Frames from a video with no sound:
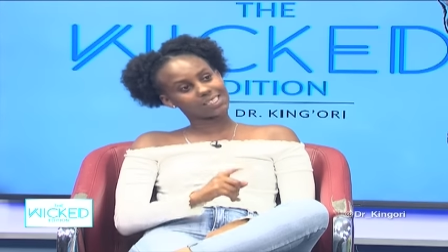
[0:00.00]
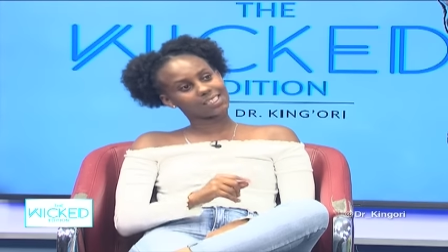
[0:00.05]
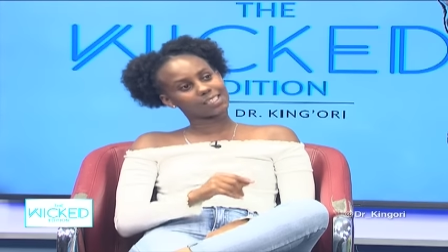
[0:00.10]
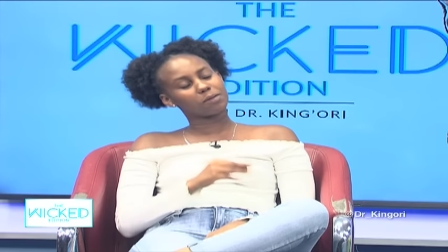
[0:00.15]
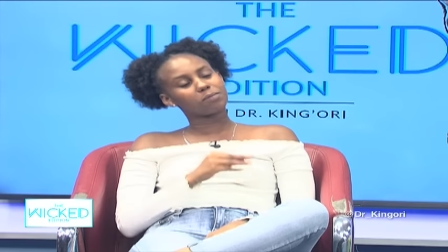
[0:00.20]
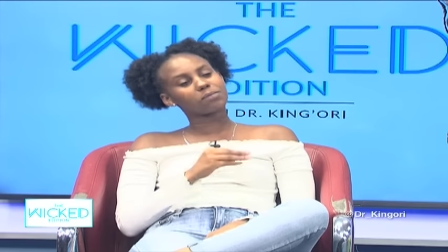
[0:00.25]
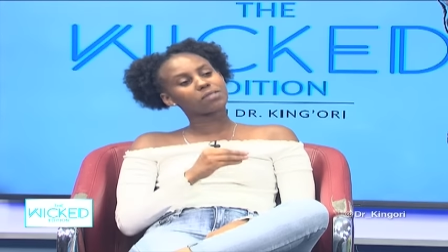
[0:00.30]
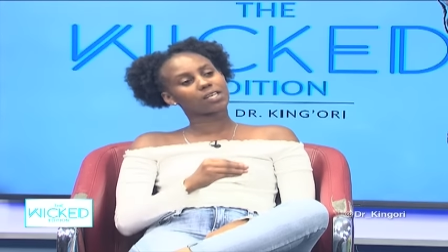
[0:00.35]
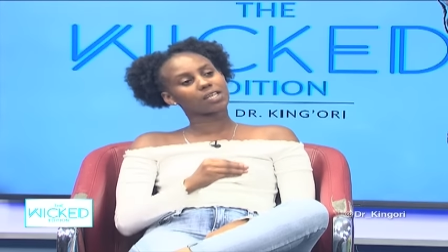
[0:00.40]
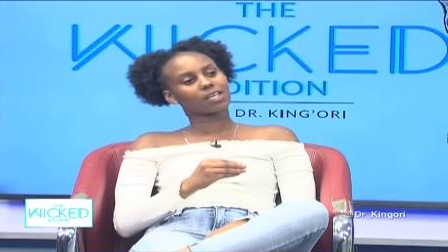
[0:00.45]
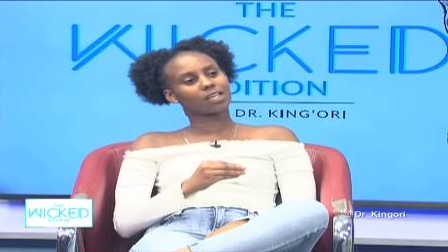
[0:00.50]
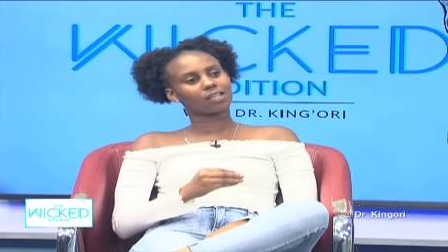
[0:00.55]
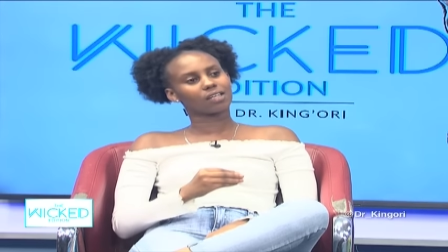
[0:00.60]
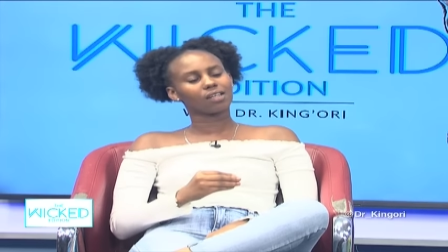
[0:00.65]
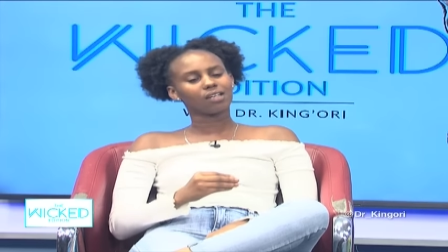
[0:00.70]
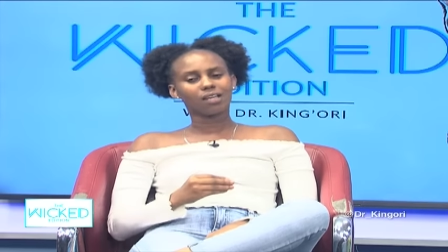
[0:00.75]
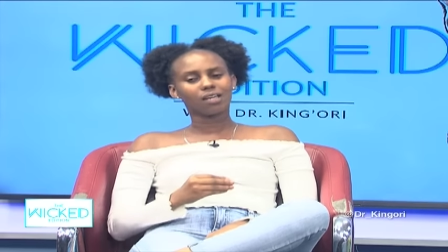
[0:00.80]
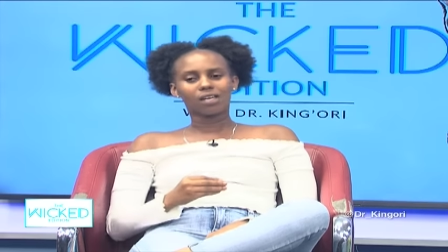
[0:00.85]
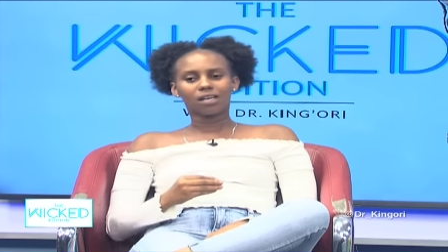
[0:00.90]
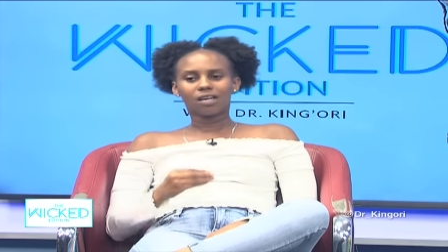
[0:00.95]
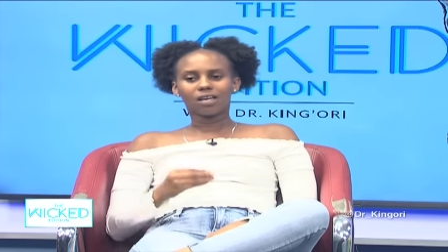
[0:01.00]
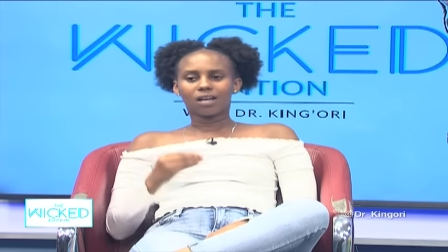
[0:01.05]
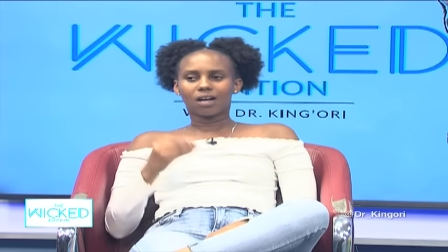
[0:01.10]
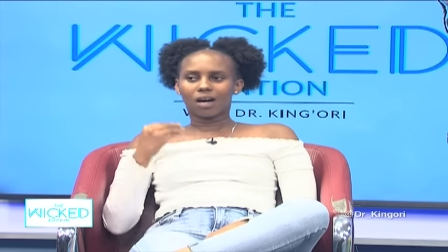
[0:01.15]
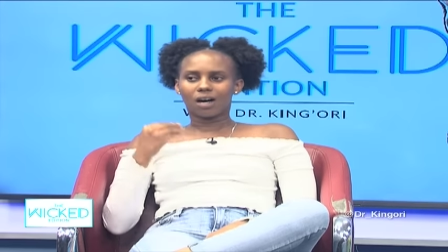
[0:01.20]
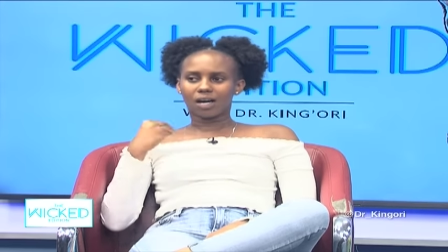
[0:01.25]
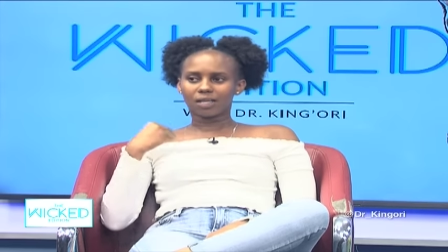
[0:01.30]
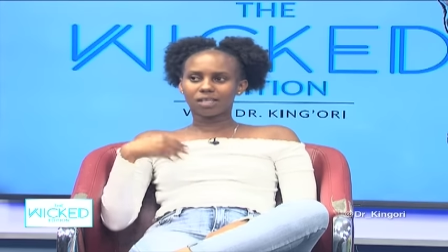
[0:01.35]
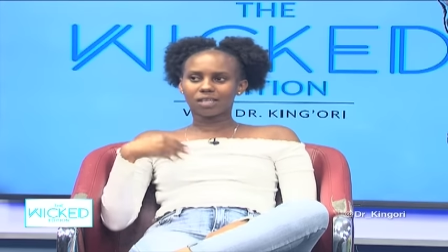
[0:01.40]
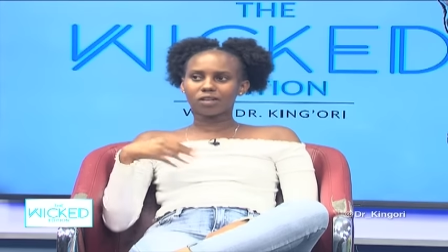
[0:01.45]
I'm saying,
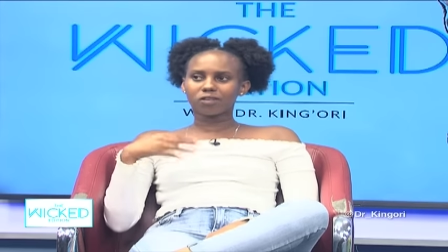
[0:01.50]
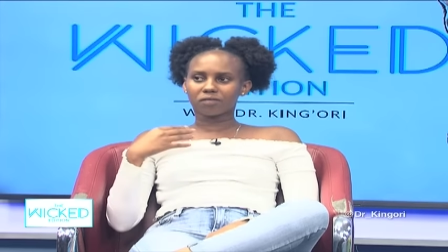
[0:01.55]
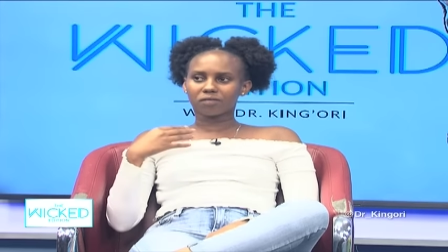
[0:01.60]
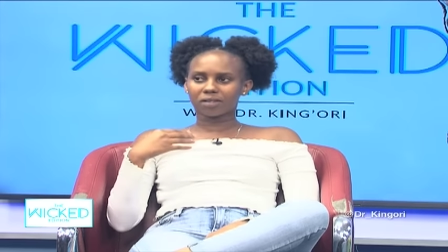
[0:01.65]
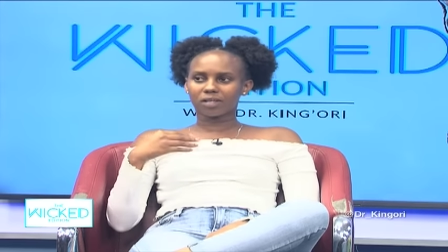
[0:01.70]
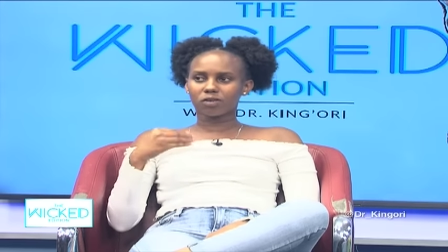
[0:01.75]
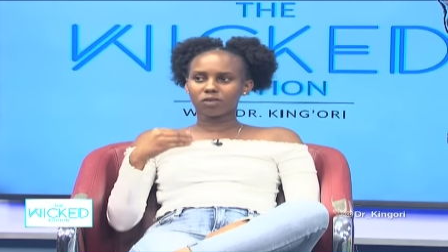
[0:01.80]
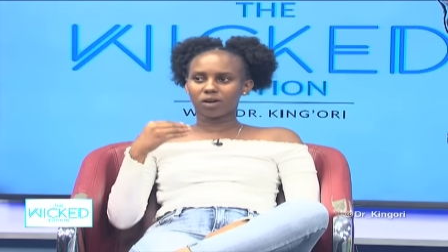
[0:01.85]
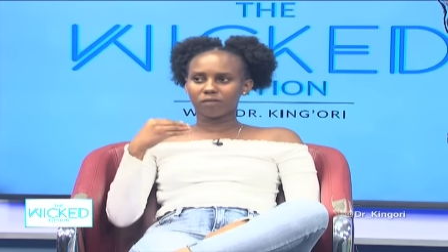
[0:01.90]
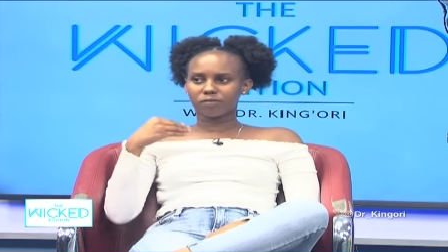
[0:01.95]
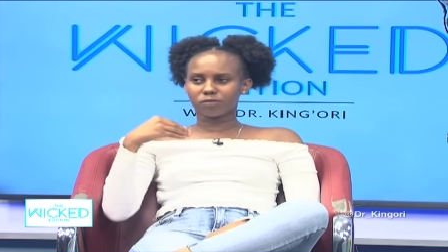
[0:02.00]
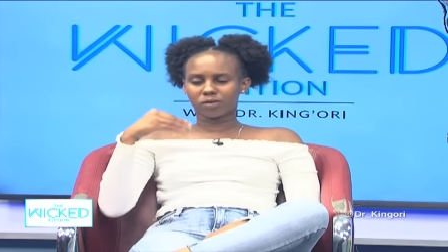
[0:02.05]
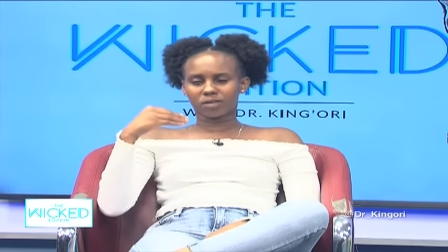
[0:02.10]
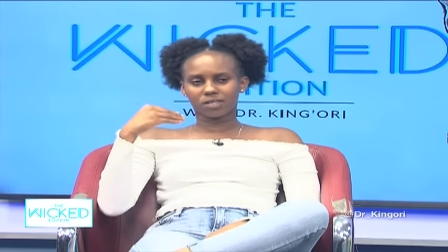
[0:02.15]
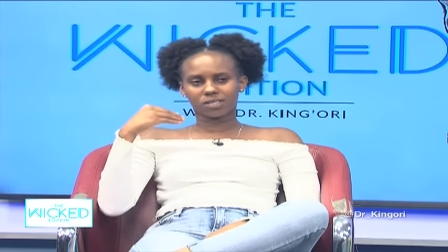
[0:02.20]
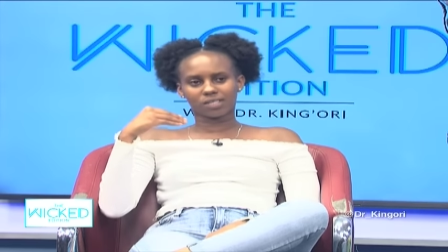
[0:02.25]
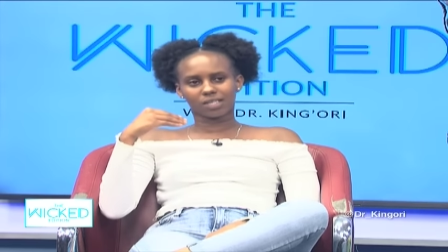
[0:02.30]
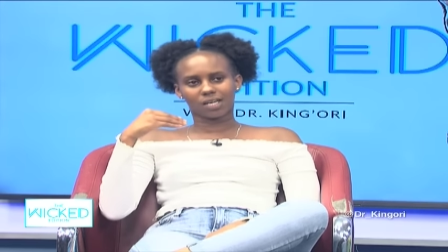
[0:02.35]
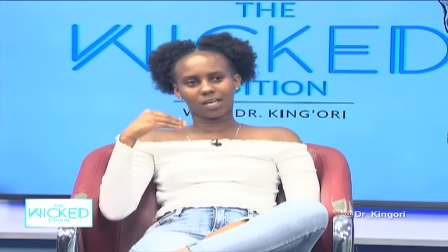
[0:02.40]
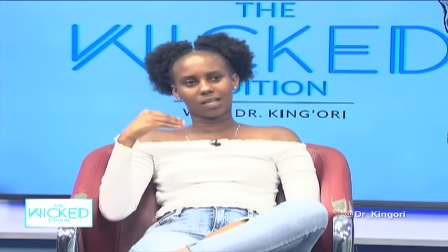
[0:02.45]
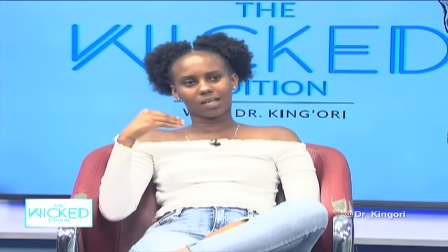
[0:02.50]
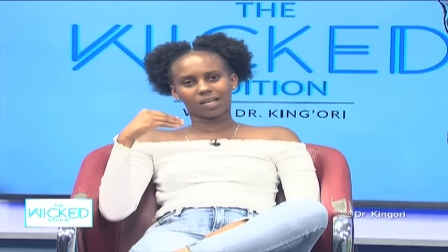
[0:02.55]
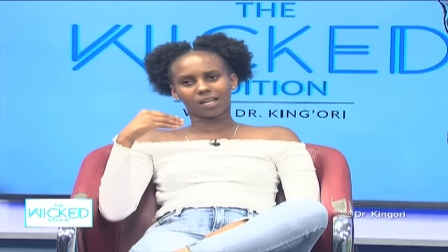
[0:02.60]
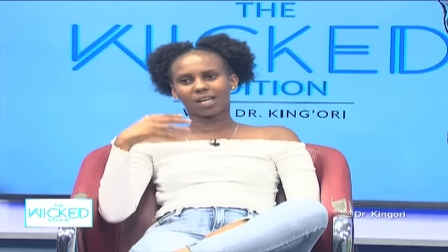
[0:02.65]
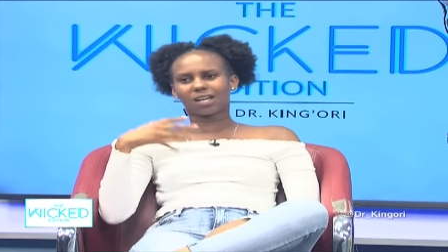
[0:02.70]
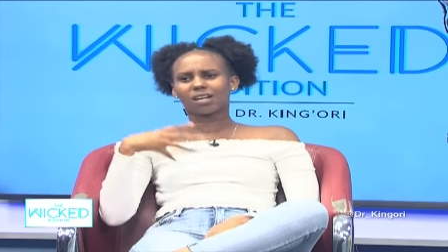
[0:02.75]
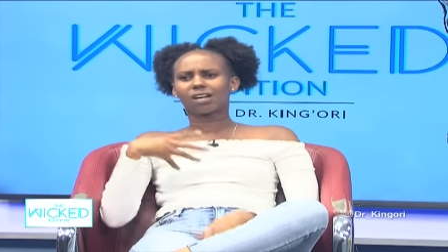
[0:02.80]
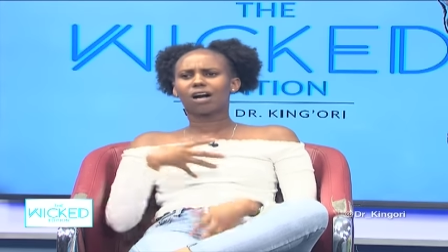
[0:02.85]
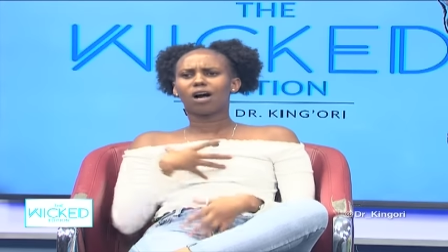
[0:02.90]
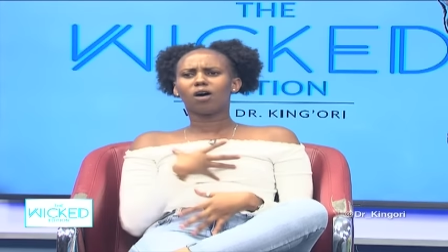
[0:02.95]
at the end of the day, you have to understand,
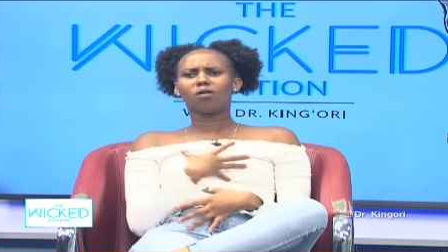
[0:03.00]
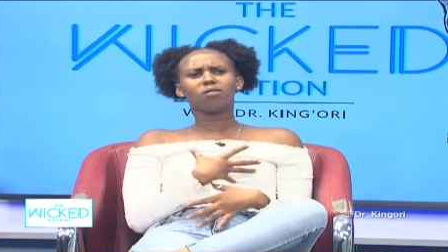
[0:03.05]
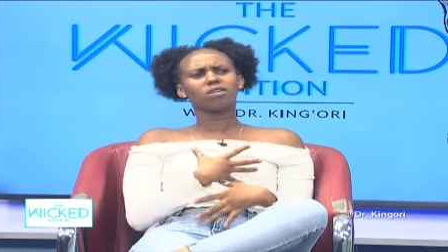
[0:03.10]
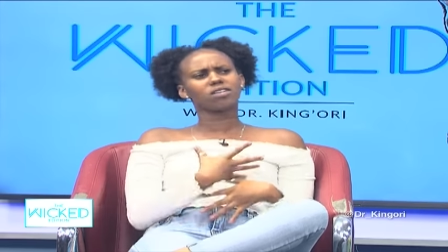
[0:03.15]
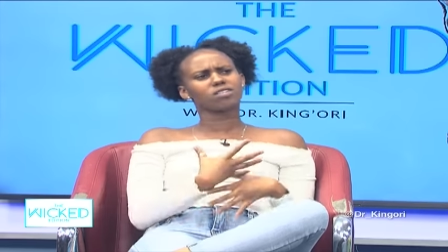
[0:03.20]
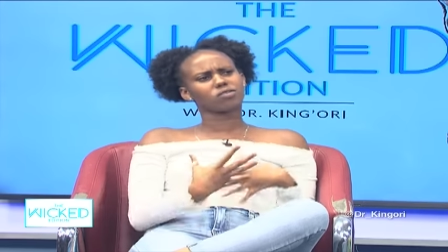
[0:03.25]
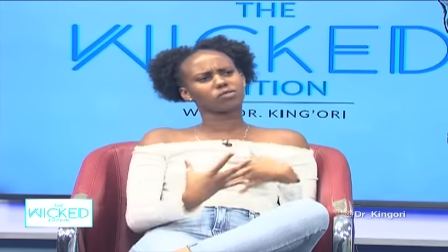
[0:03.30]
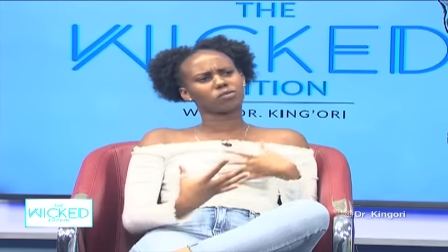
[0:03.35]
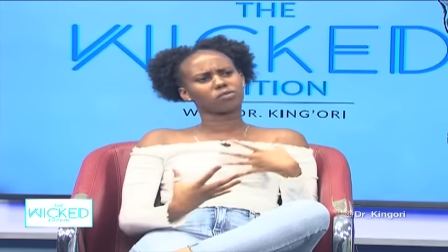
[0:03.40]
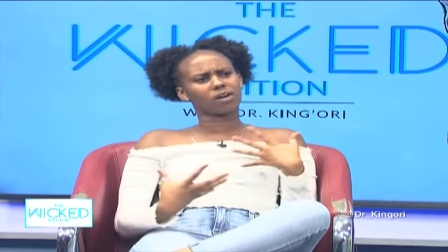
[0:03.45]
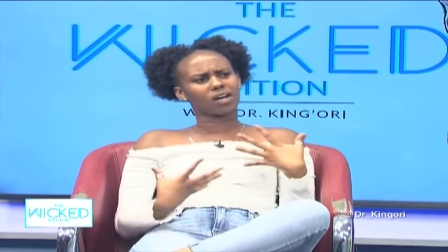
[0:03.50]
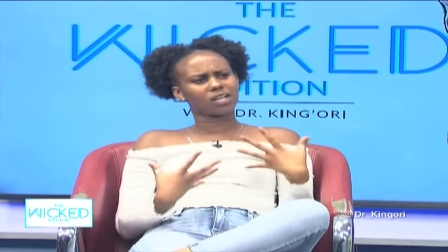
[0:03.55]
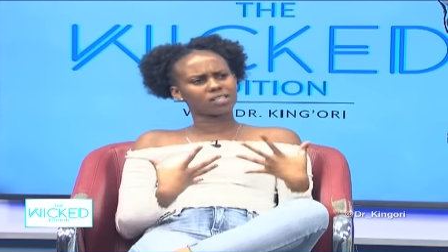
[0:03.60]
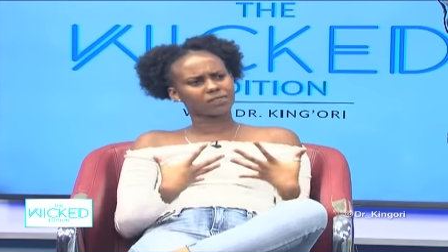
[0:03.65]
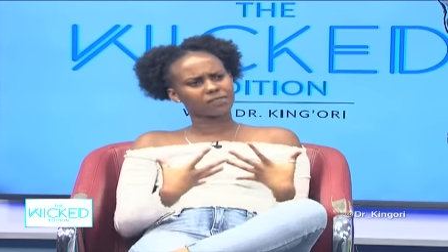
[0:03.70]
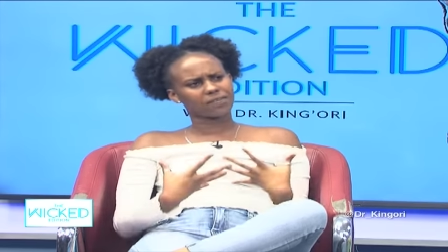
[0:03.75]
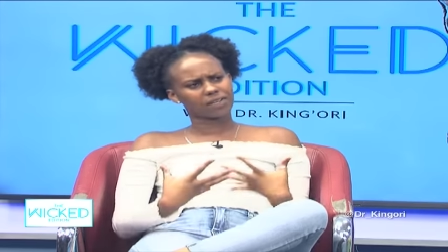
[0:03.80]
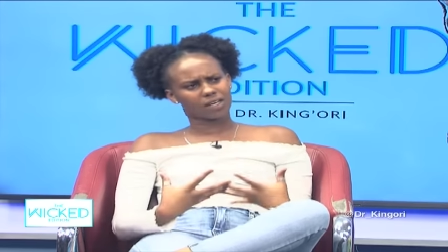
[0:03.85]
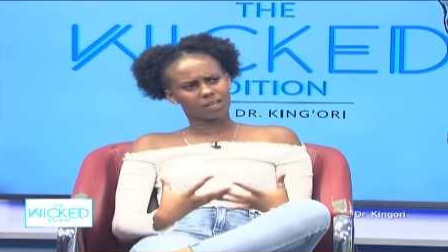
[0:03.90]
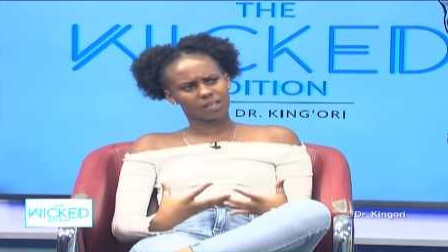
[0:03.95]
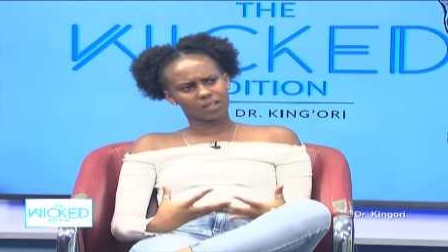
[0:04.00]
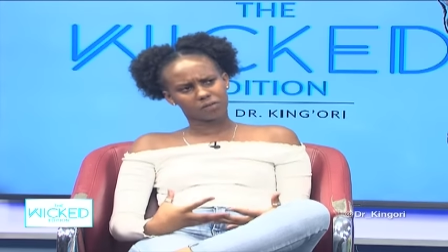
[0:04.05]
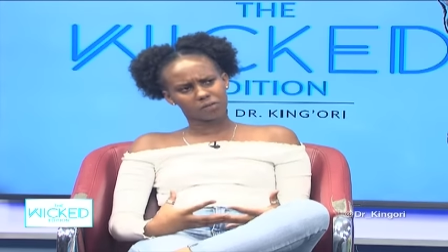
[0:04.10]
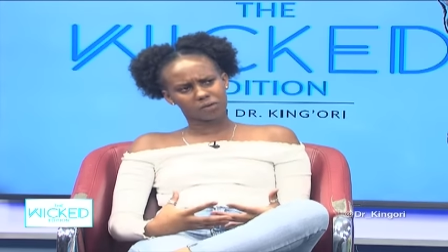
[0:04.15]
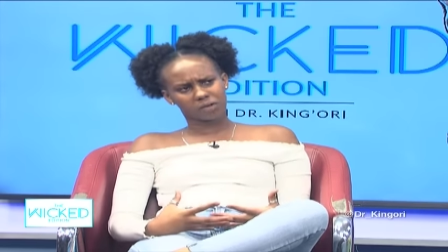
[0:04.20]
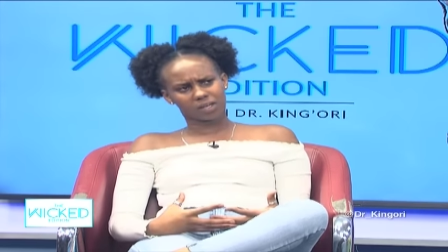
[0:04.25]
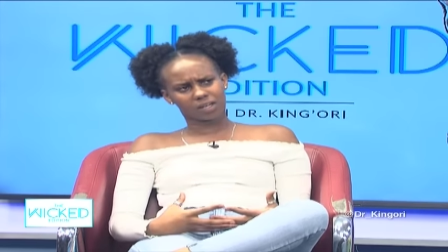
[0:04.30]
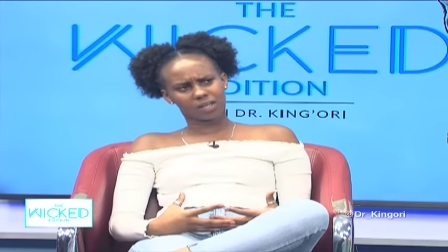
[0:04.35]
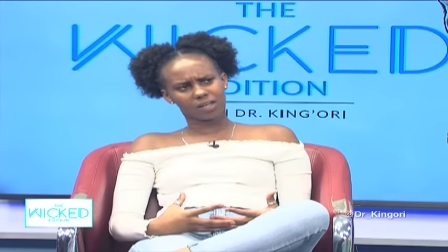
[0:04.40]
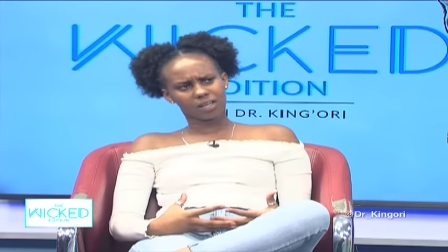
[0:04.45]
like, how does your heart feel like,
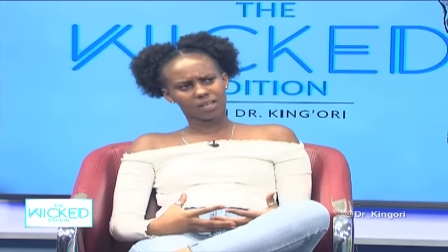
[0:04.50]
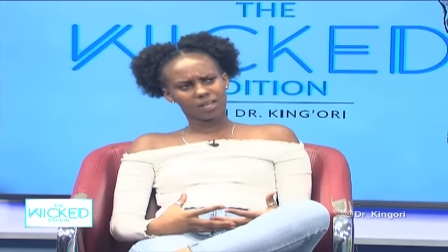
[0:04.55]
okay?